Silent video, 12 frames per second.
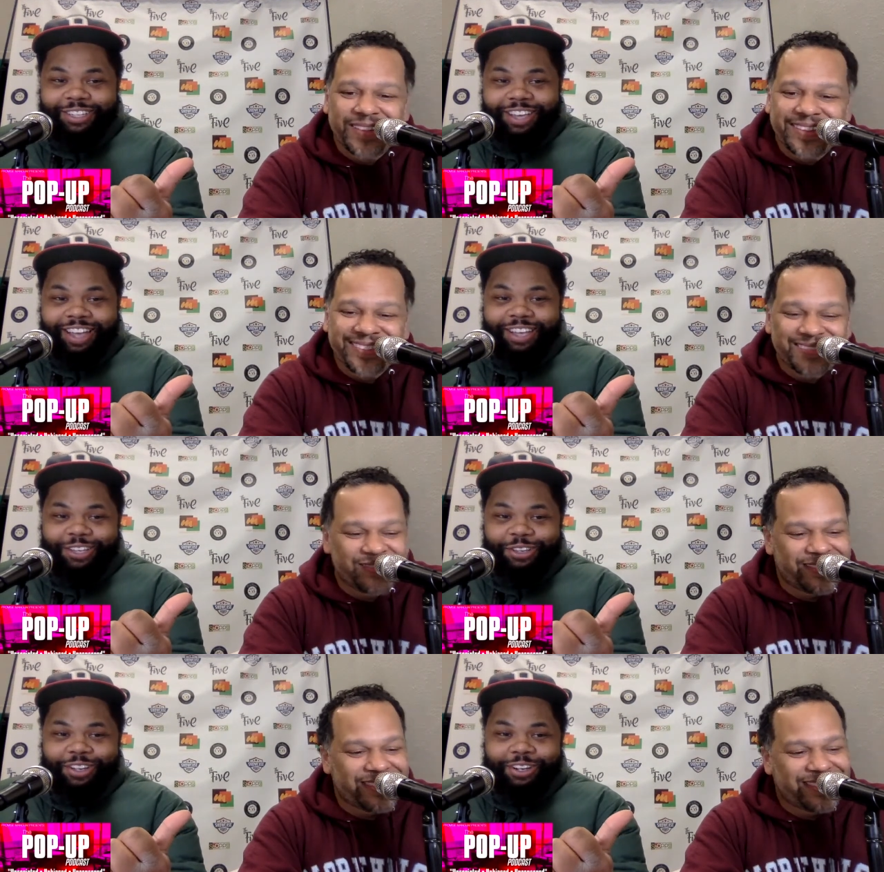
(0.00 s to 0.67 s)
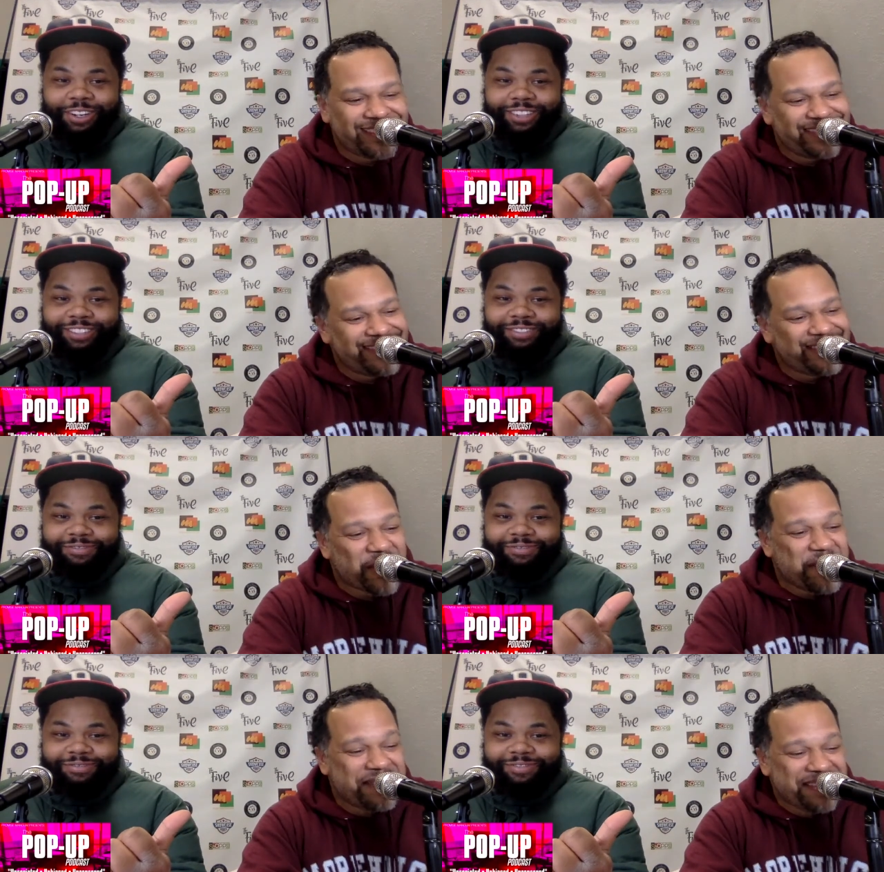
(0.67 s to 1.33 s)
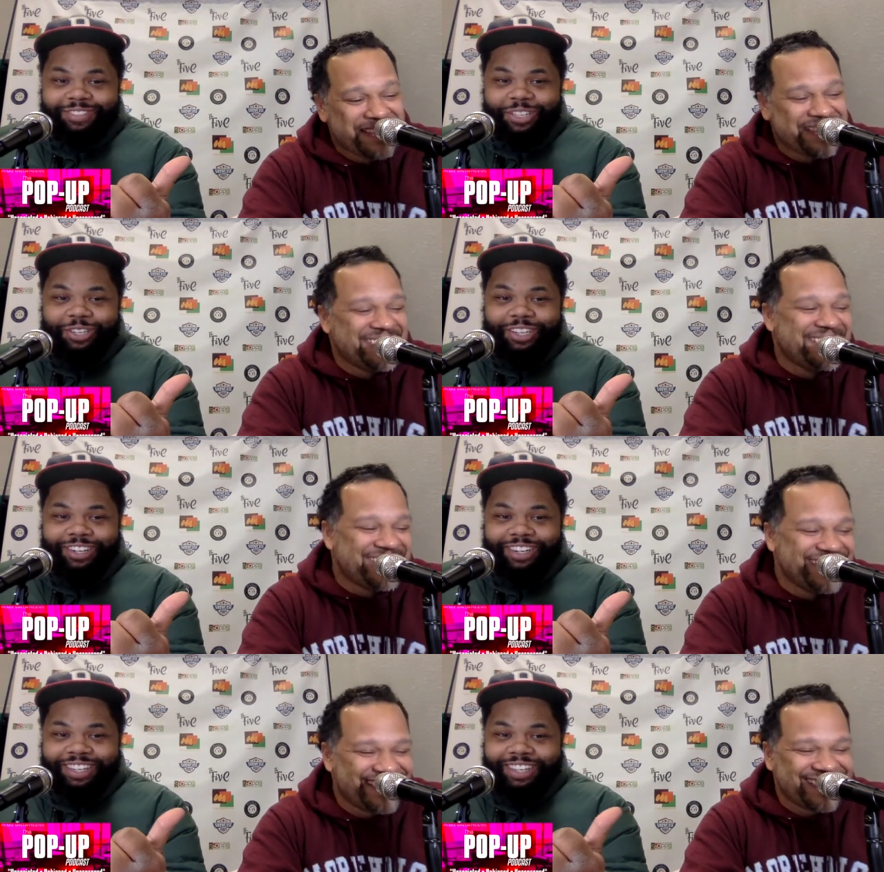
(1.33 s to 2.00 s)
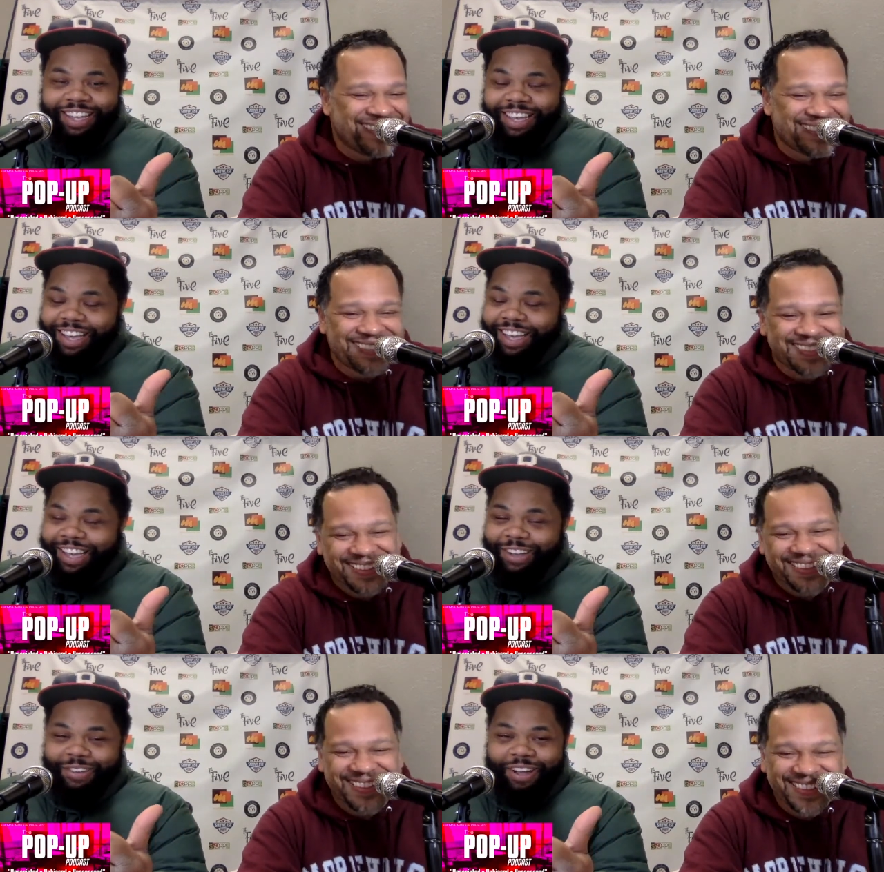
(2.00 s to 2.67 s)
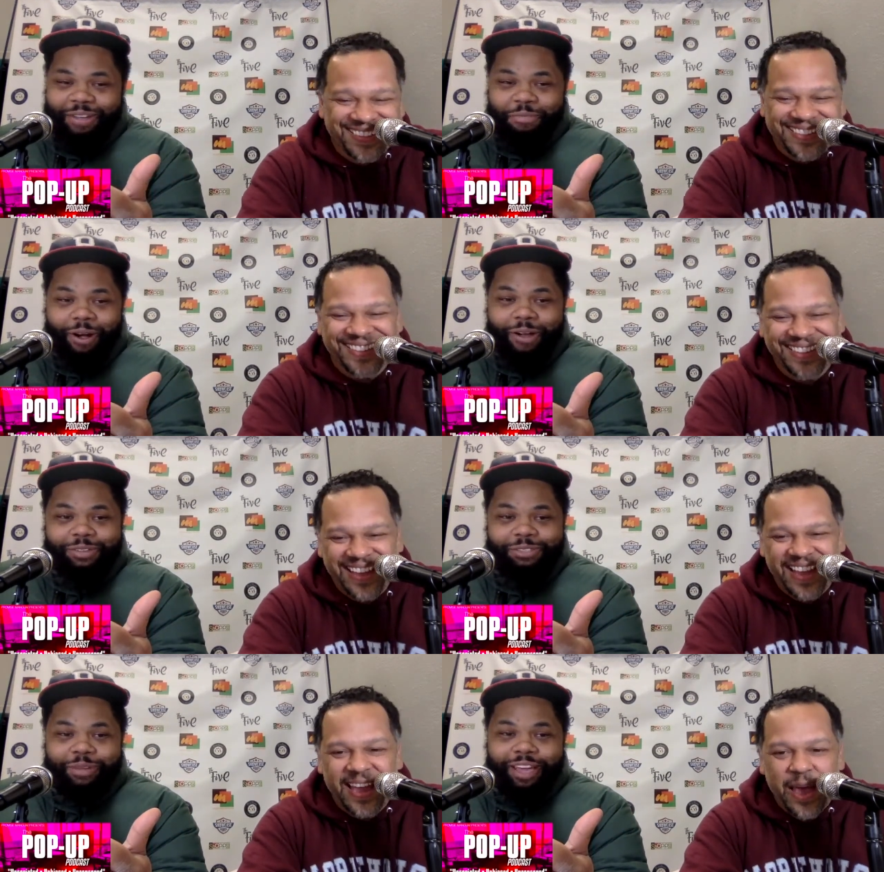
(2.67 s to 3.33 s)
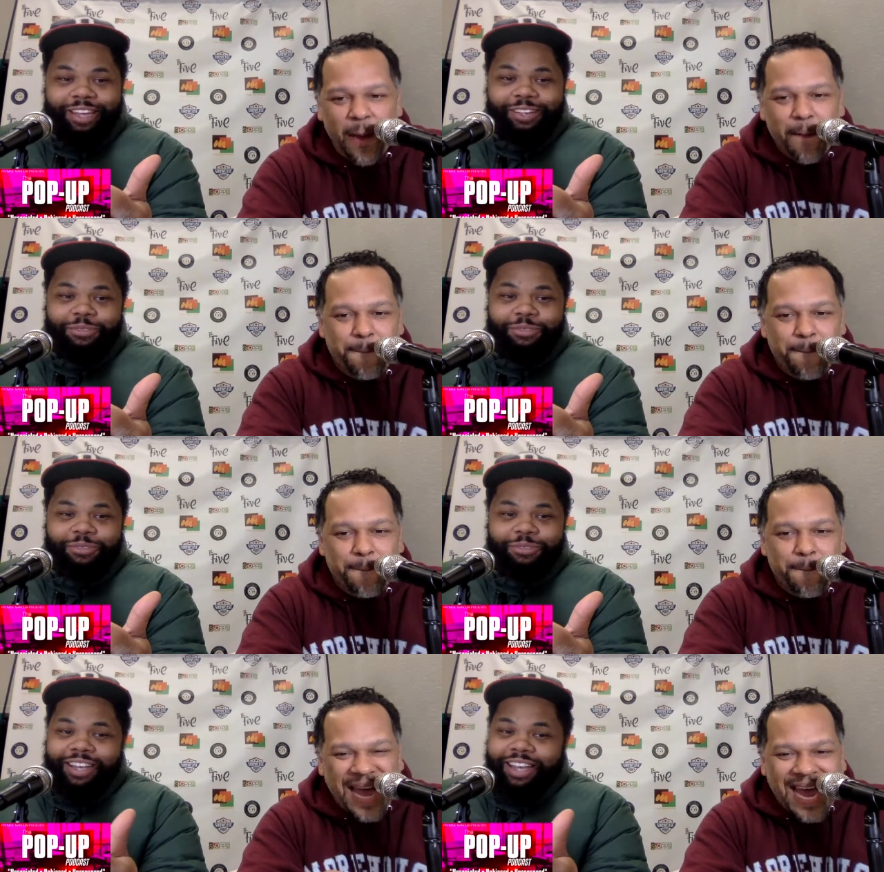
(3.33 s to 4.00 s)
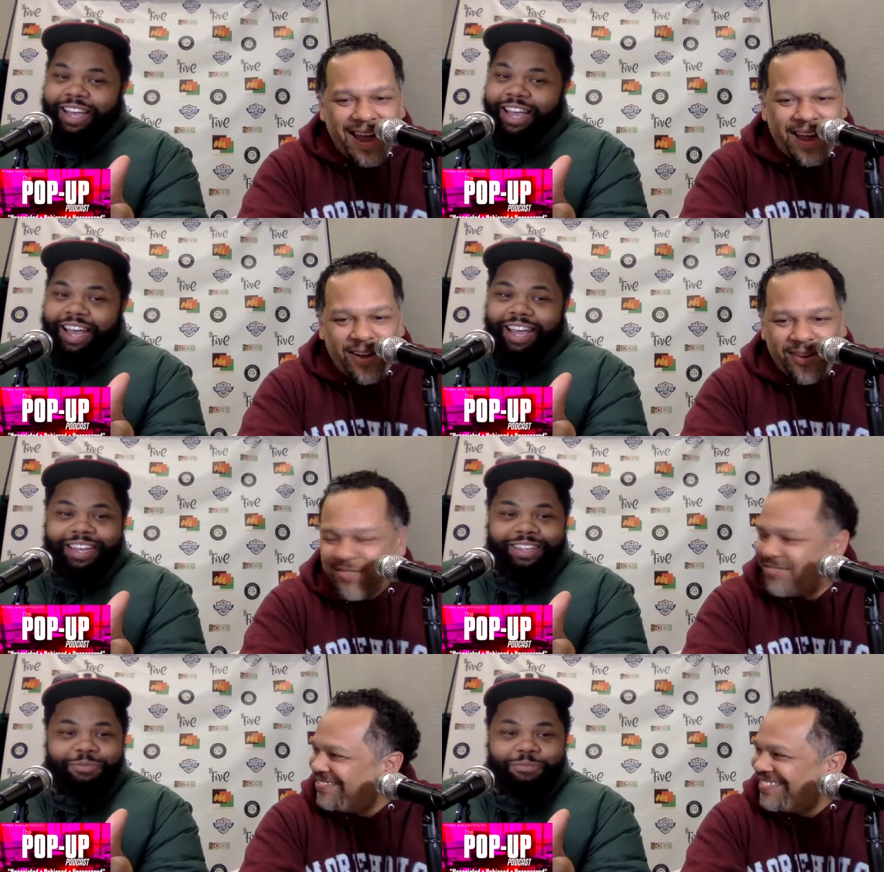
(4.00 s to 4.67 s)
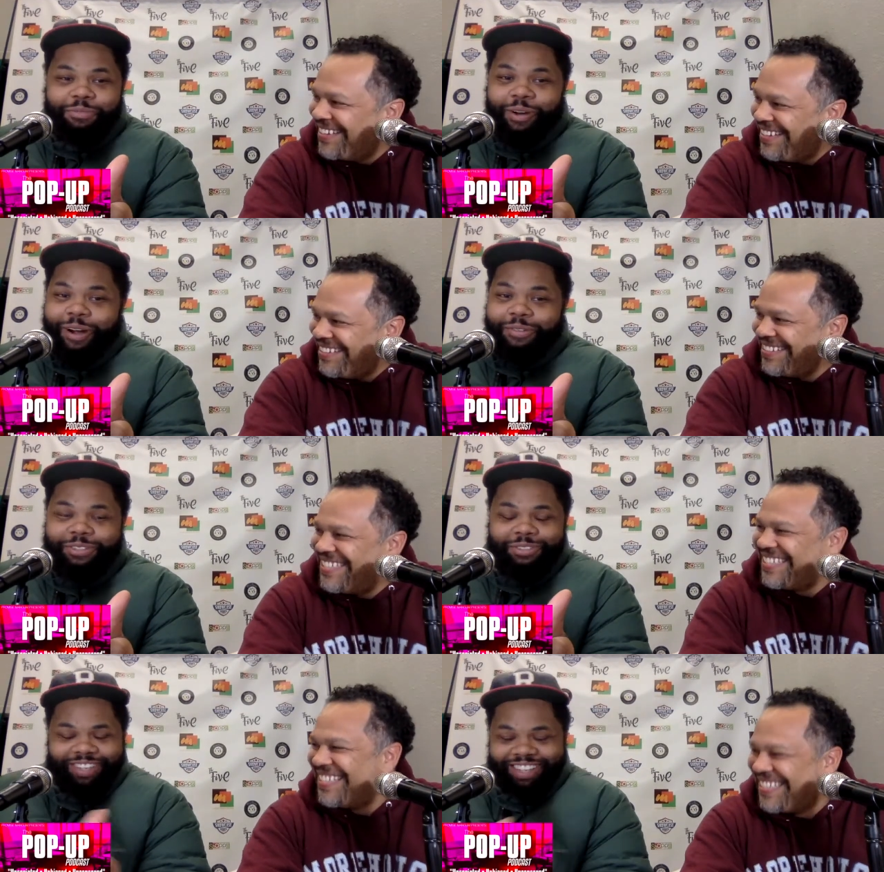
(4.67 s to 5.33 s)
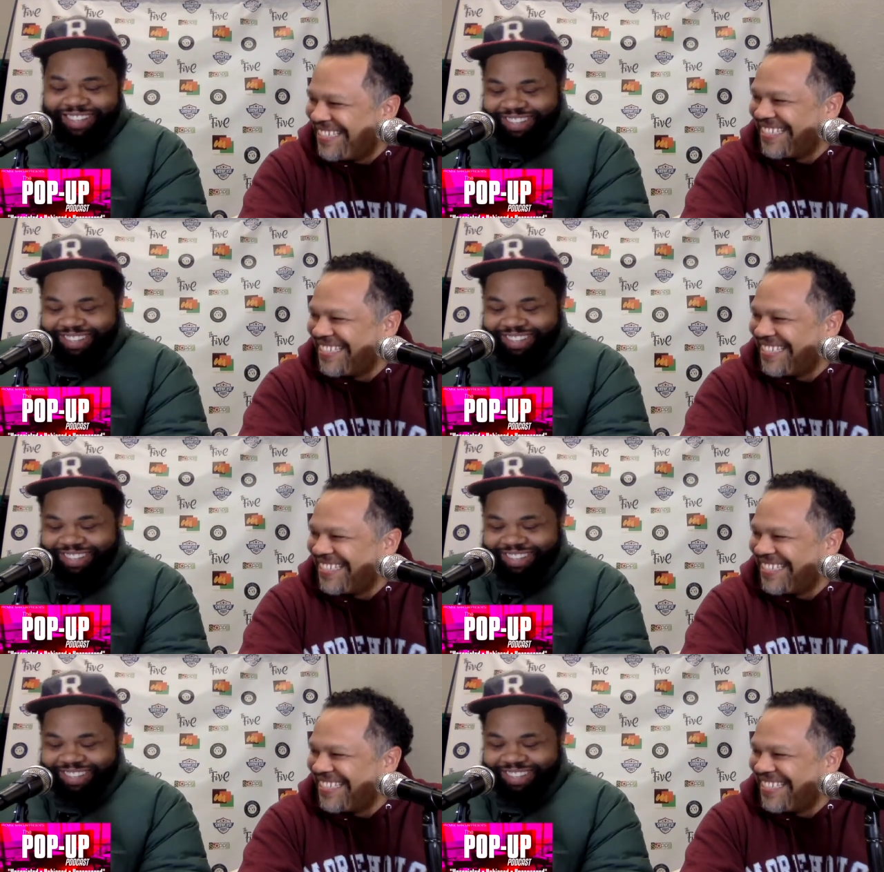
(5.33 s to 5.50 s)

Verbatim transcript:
Speaker 1: Hey, you hear it. You hear it. anyway, promise Mangum. Hey, promise.